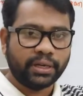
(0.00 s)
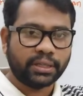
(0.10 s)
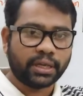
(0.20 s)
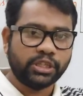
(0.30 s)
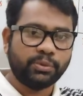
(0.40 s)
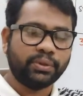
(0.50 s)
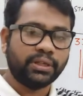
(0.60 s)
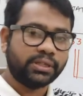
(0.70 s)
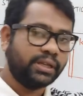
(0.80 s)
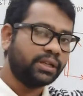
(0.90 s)
near the consumer,
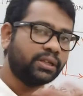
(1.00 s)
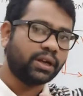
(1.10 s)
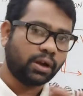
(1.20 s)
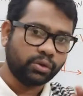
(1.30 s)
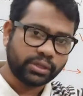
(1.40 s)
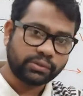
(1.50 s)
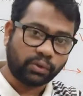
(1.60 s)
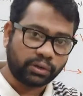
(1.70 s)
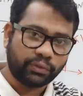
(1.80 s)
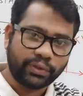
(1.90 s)
that is near the houses,
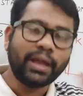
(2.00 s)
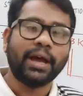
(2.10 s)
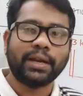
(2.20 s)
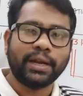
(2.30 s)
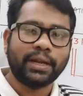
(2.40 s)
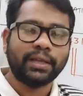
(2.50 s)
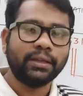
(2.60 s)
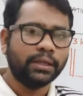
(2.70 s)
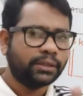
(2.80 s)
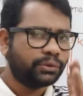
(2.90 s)
whatever we are
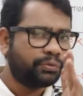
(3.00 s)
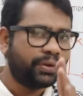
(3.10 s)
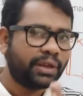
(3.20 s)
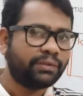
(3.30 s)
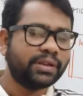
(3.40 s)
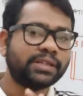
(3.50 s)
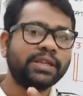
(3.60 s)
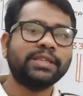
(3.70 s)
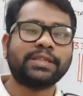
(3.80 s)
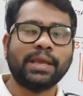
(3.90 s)
getting, the
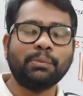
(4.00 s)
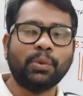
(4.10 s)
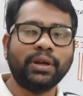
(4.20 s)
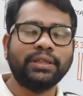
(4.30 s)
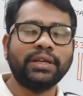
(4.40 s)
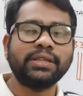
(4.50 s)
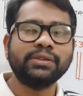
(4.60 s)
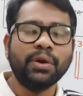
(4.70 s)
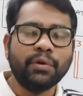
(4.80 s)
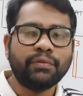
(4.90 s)
frequency is same only, that
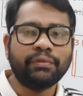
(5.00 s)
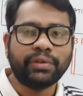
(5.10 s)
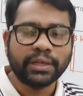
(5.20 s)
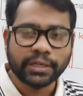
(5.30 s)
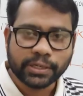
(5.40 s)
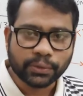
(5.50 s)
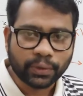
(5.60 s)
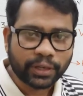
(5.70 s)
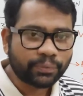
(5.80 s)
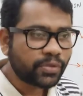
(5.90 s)
is 50 hertz
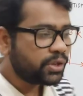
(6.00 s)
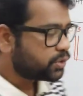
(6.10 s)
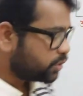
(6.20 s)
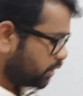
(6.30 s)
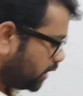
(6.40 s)
only. So